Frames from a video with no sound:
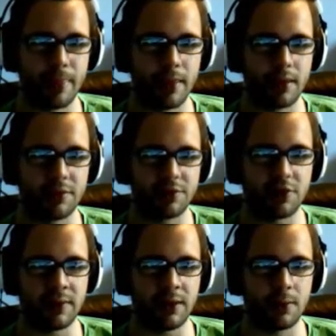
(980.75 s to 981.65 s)

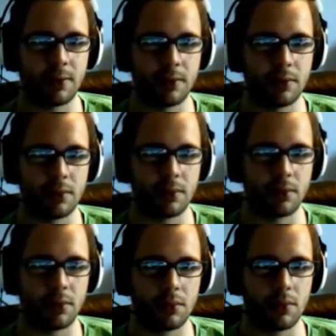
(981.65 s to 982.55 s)
Excuse me?
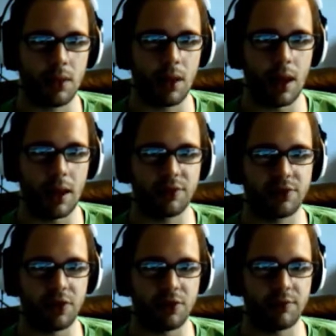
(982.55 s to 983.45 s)

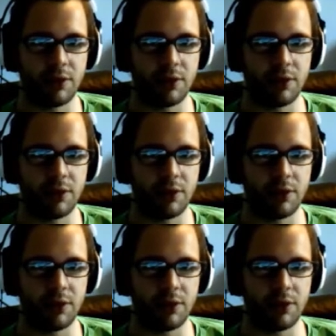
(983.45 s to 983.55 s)
Excuse me?